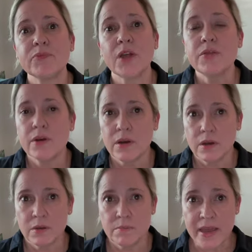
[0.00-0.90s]

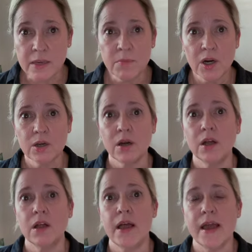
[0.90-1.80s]
the Meghan
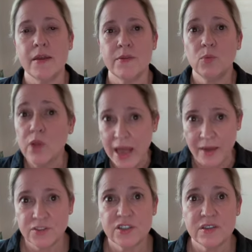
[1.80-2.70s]
Markle and will
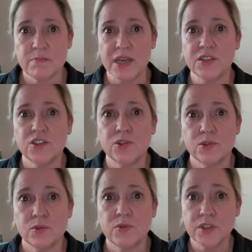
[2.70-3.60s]
have to submit
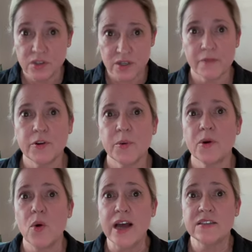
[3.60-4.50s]
to the discovery
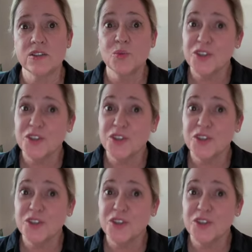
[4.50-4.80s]
requests,